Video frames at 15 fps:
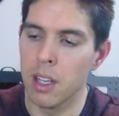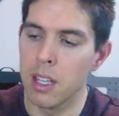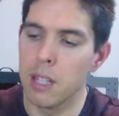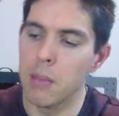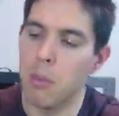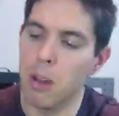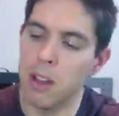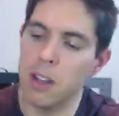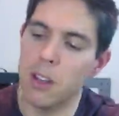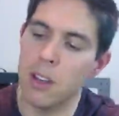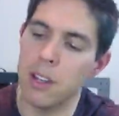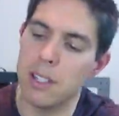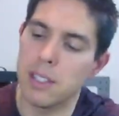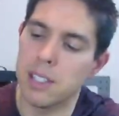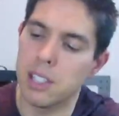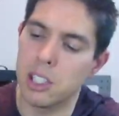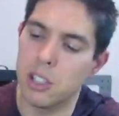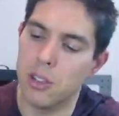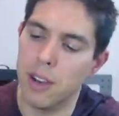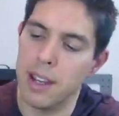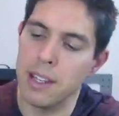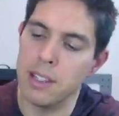You might have noticed this
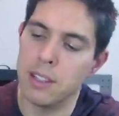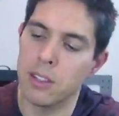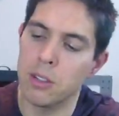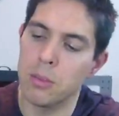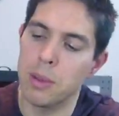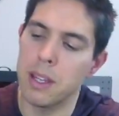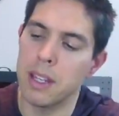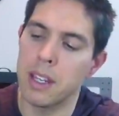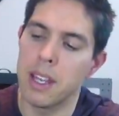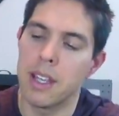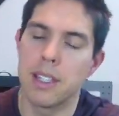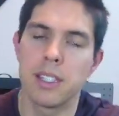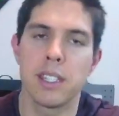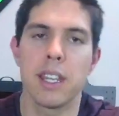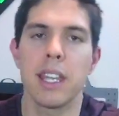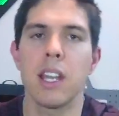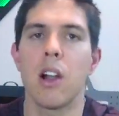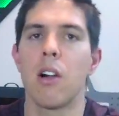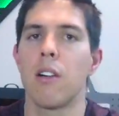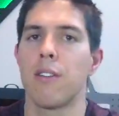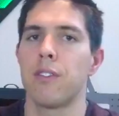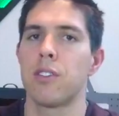strange little bit sitting
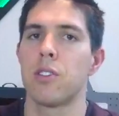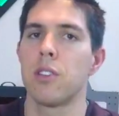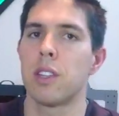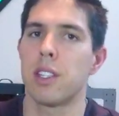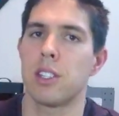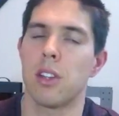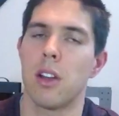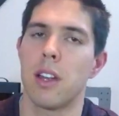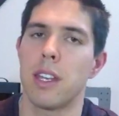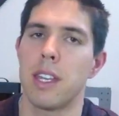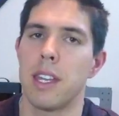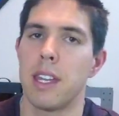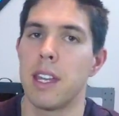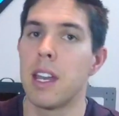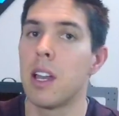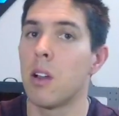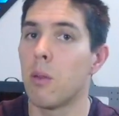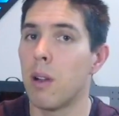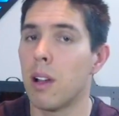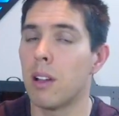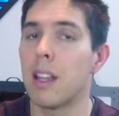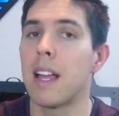off to the side here.
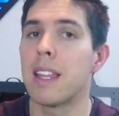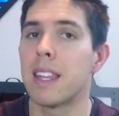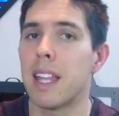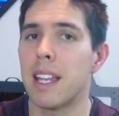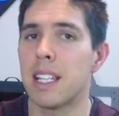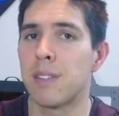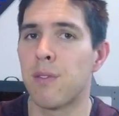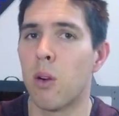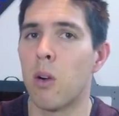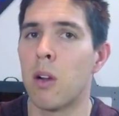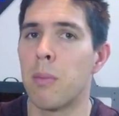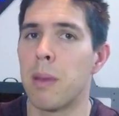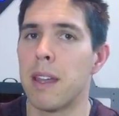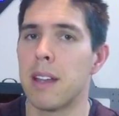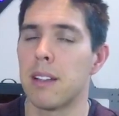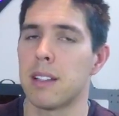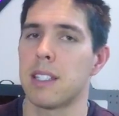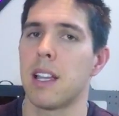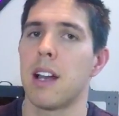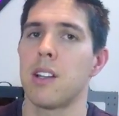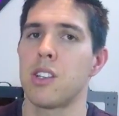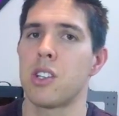Well, that is for a BL
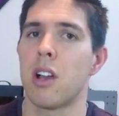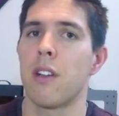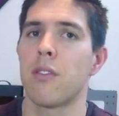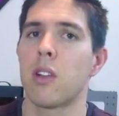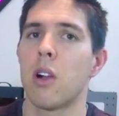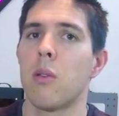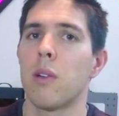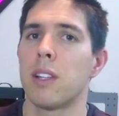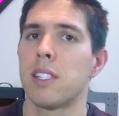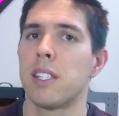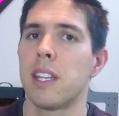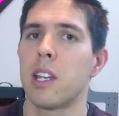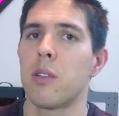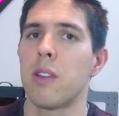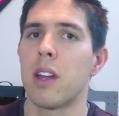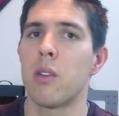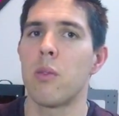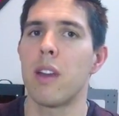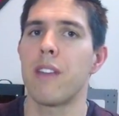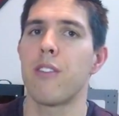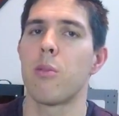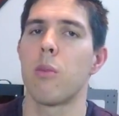Touch. I've got one sitting around
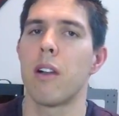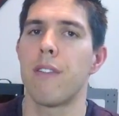ready for my